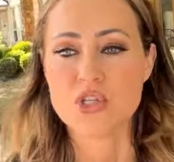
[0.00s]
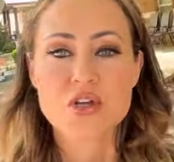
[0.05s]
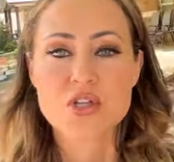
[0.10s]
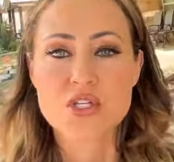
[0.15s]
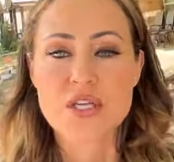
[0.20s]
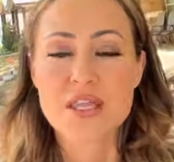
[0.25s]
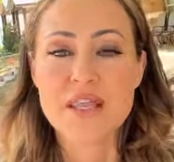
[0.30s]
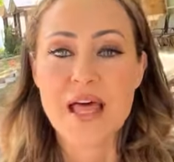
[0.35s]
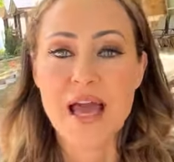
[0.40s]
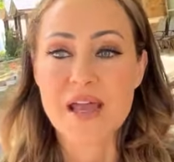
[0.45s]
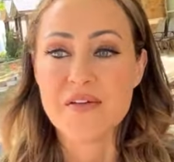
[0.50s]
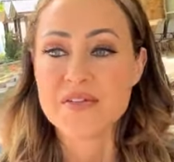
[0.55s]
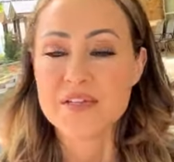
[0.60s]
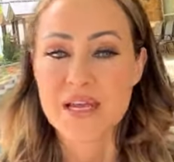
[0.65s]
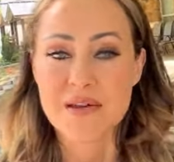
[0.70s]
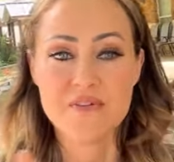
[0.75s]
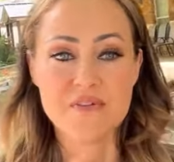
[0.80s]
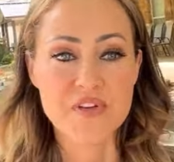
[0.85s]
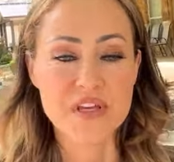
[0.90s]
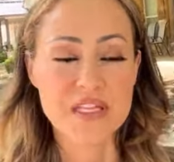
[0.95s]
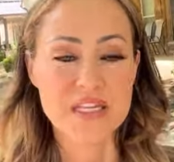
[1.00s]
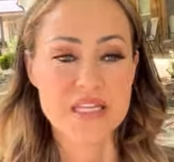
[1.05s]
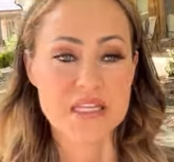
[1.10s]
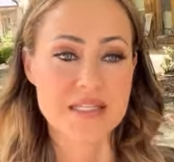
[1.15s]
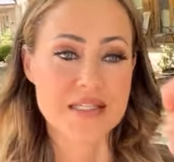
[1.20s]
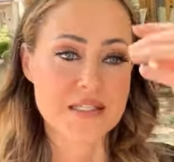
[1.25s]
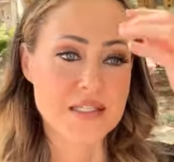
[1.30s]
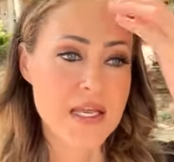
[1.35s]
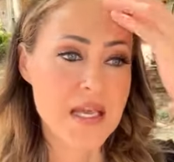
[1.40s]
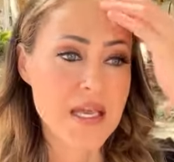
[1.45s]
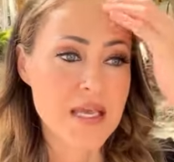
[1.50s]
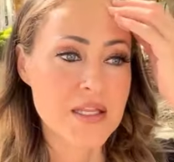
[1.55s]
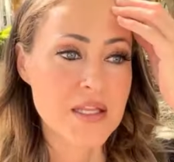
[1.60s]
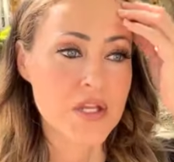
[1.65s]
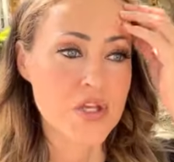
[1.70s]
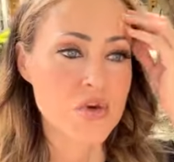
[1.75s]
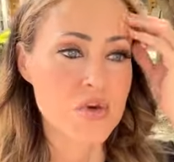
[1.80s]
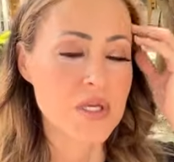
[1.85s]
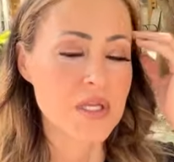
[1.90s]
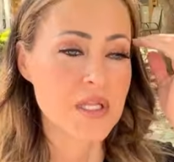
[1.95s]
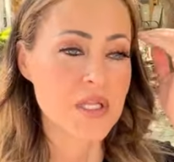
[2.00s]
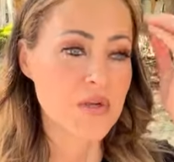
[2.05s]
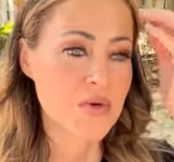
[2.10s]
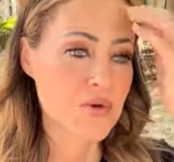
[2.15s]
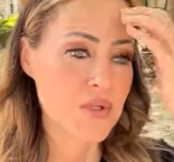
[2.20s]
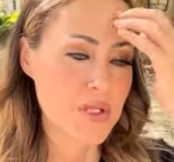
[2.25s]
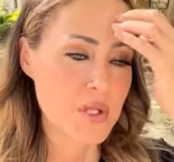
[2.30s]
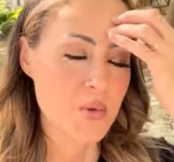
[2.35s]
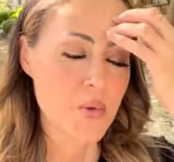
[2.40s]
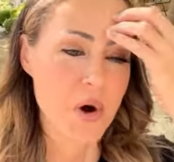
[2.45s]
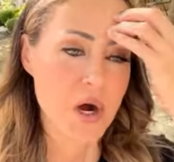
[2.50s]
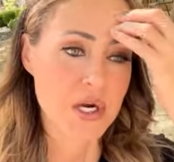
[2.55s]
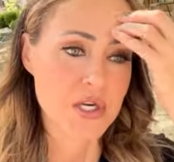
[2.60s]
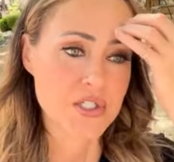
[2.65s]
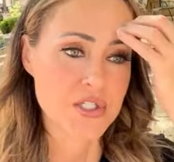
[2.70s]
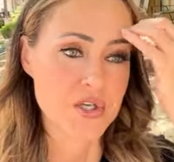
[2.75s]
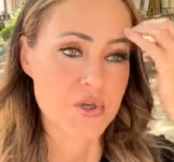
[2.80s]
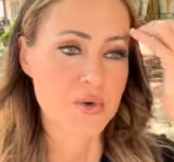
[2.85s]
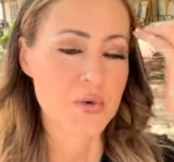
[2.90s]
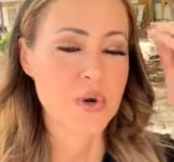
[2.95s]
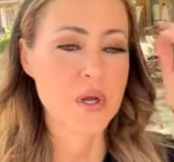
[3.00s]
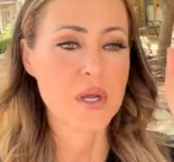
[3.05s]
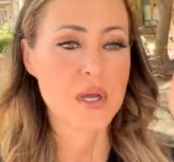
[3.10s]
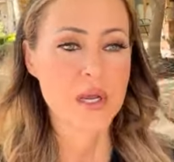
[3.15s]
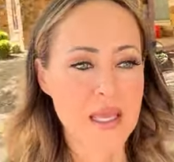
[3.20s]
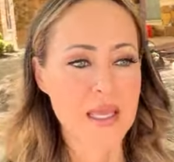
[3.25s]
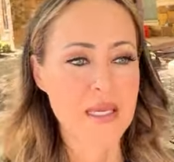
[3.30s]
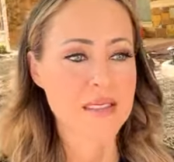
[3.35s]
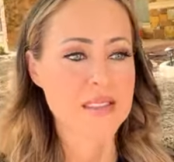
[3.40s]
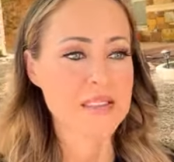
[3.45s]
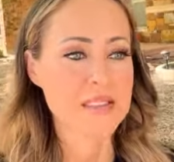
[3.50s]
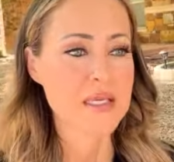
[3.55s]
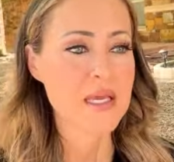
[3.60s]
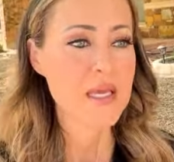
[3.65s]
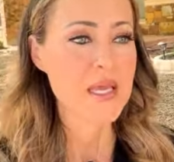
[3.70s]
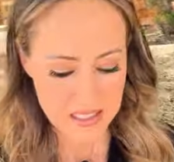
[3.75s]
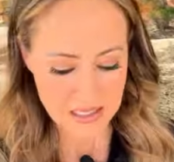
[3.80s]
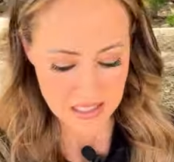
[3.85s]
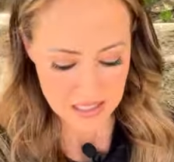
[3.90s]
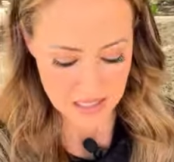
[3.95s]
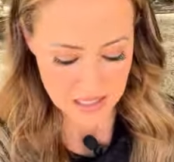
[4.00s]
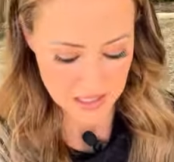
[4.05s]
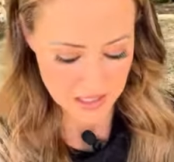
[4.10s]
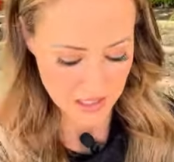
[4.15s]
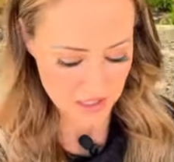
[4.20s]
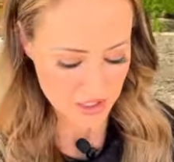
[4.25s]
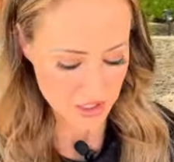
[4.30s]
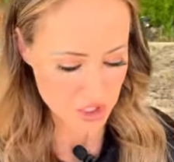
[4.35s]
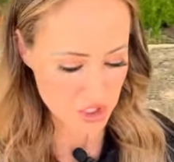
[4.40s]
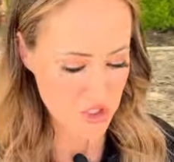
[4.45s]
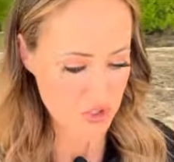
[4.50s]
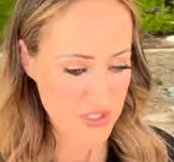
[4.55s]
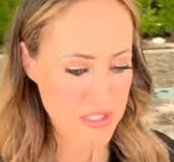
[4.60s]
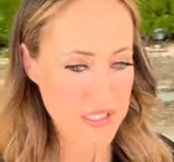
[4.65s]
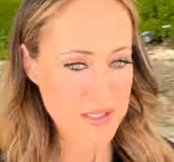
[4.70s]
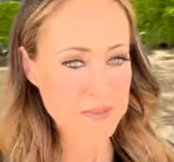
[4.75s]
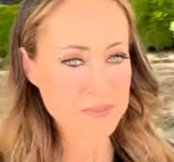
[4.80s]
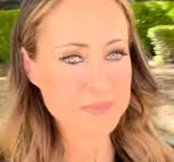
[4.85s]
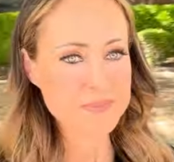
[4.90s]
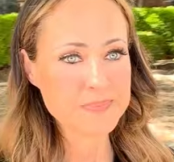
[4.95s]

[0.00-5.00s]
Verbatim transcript: There's a Lifetime Fitness that you can literally walk to. And at the end of the street,